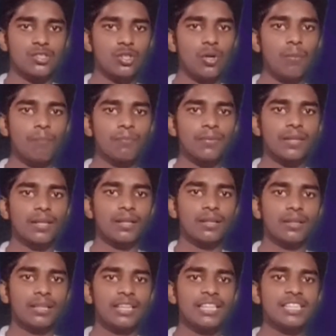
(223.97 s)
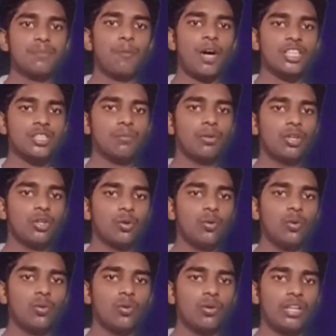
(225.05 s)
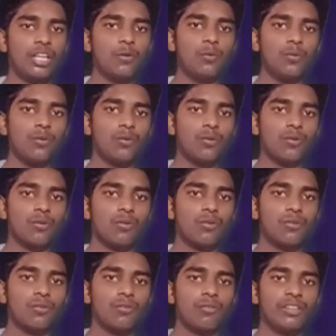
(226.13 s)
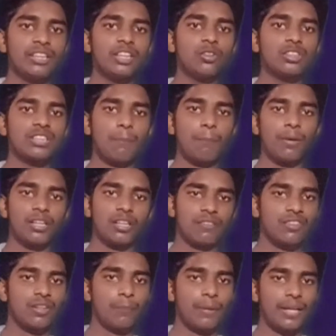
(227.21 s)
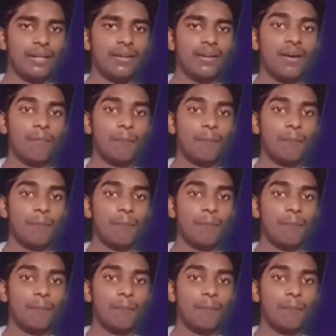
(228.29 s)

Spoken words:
So it is possible to live without some part of the brain.